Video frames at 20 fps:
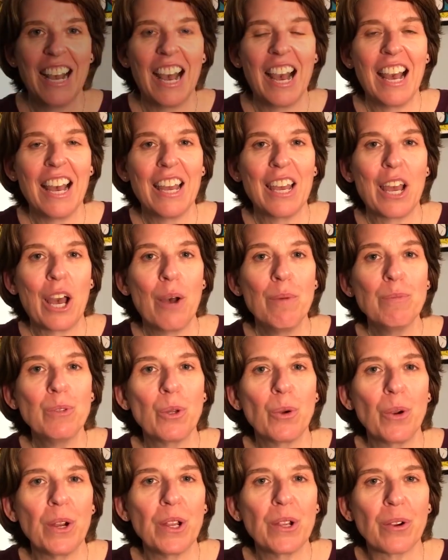Hi, I'm
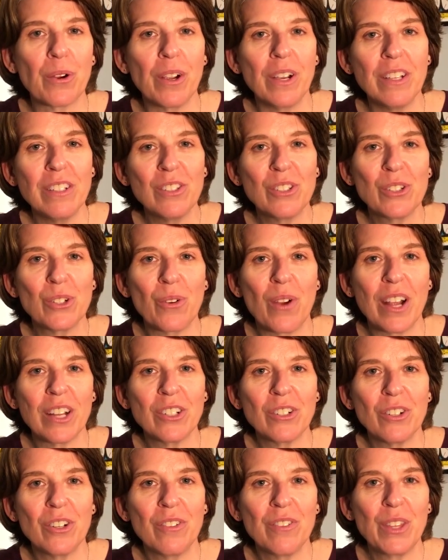Lori Criss,
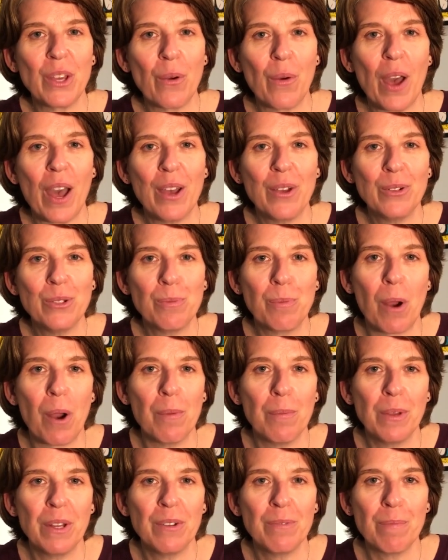Director of the Ohio
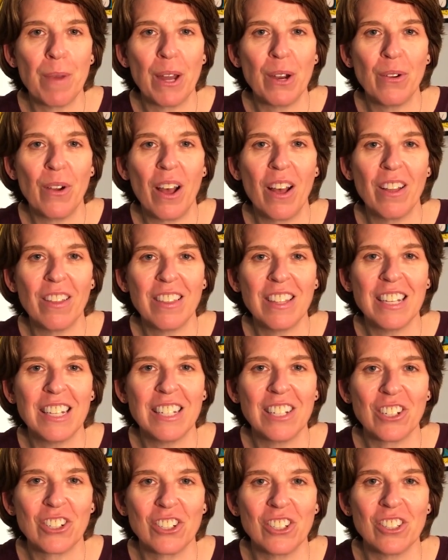Department of Mental Health and
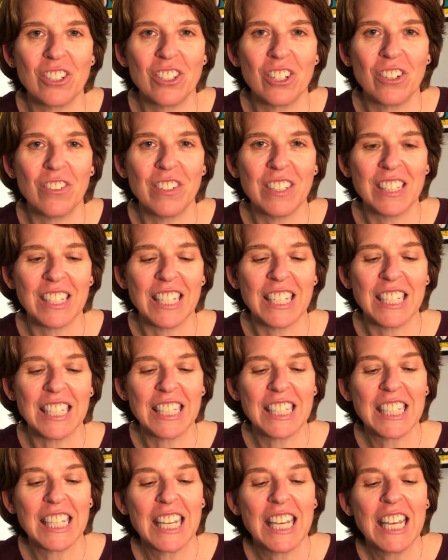Addiction
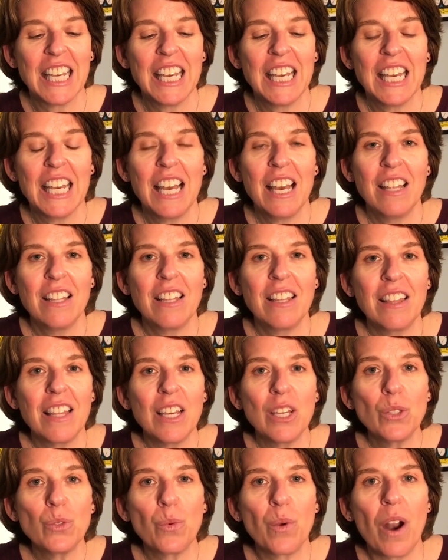Services. The
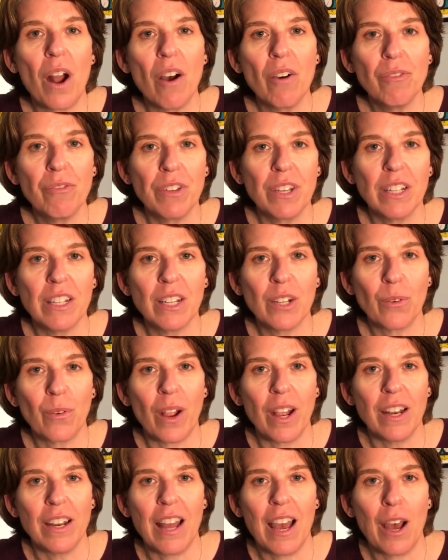things we're all feeling
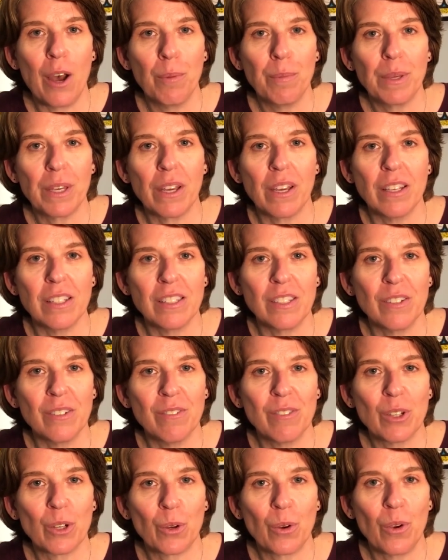right now because
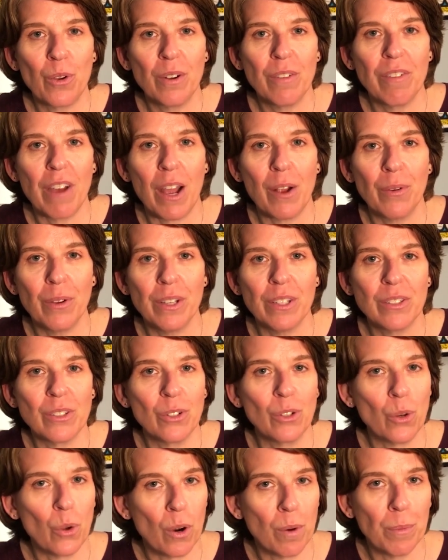of the coronavirus
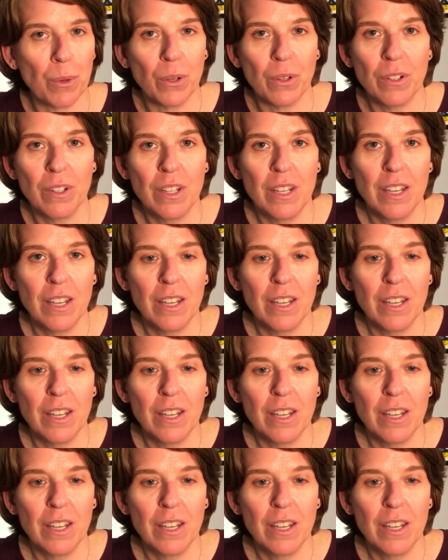are normal